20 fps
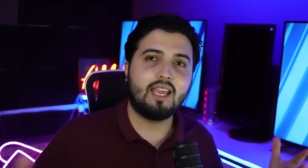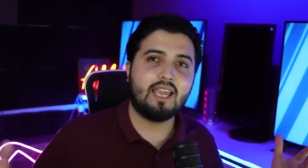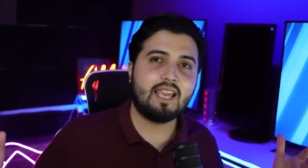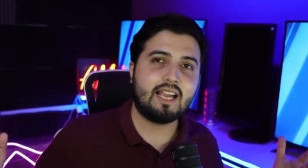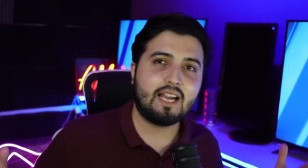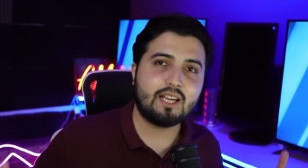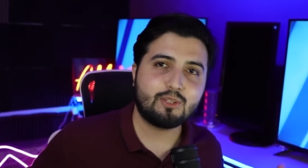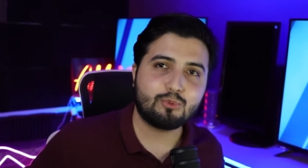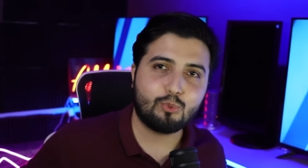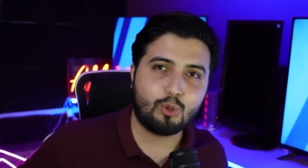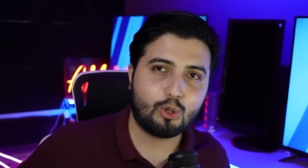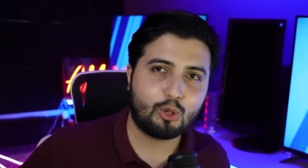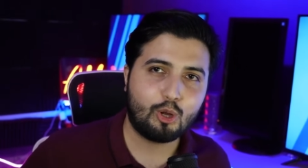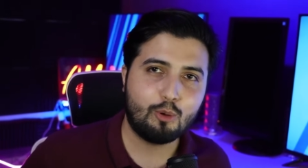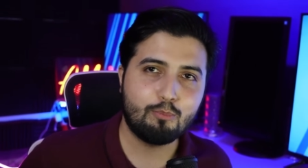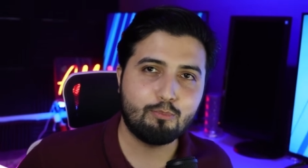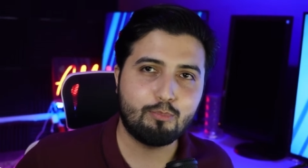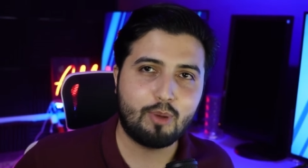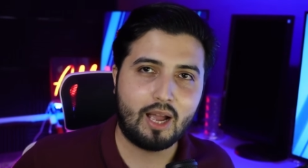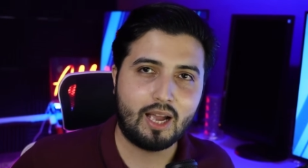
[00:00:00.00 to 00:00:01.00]
Hey guys,
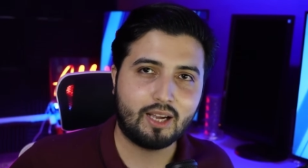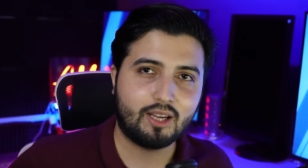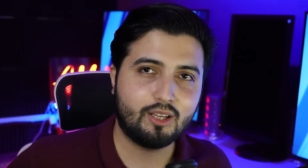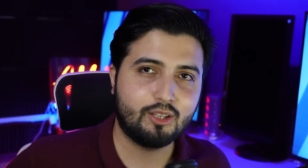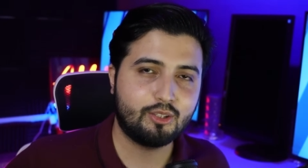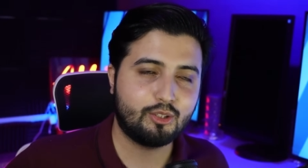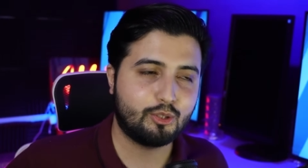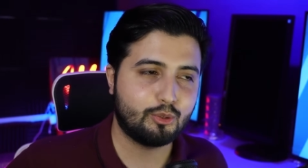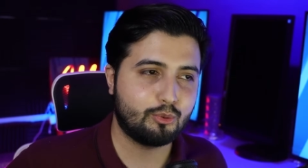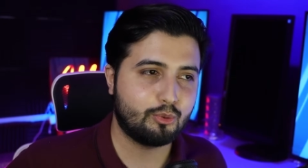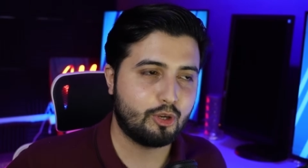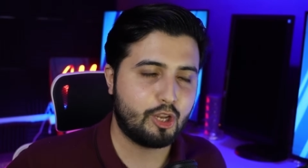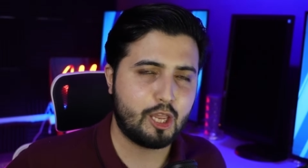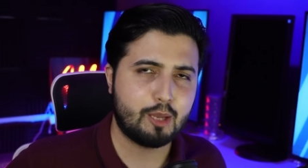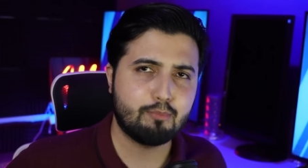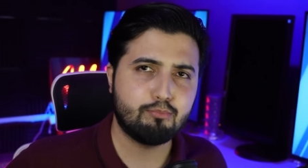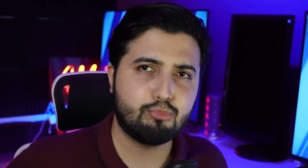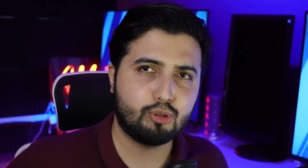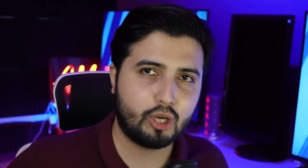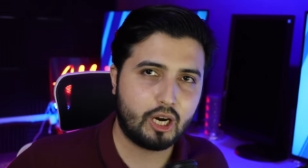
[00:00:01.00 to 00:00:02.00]
welcome back to
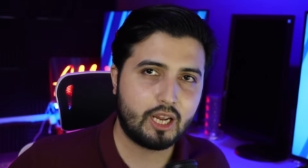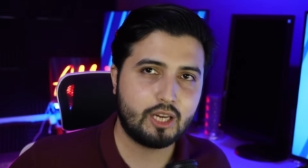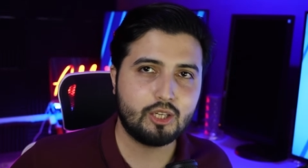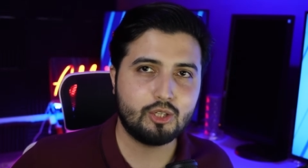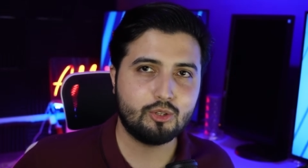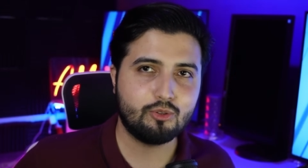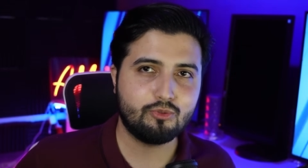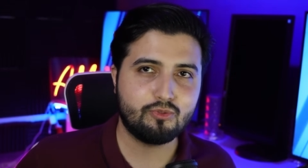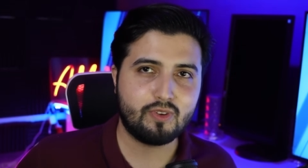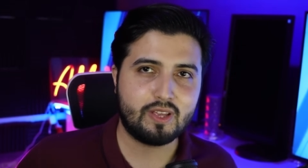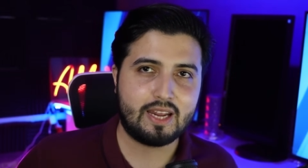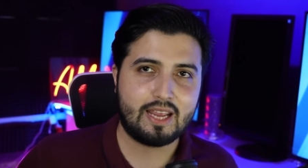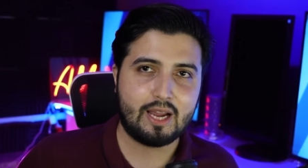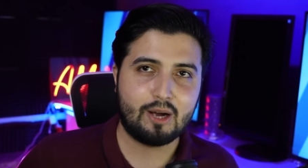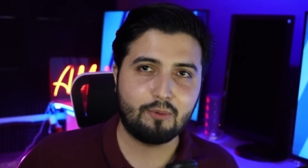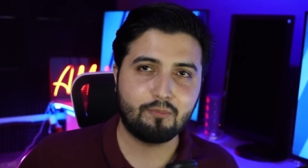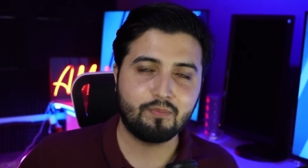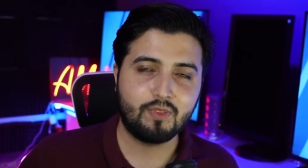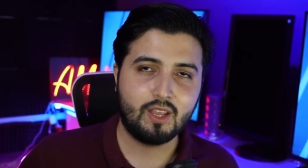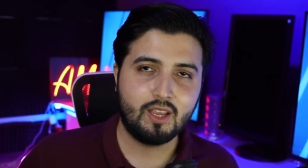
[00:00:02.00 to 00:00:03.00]
a brand new
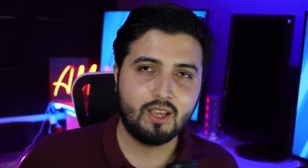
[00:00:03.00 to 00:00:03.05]
video.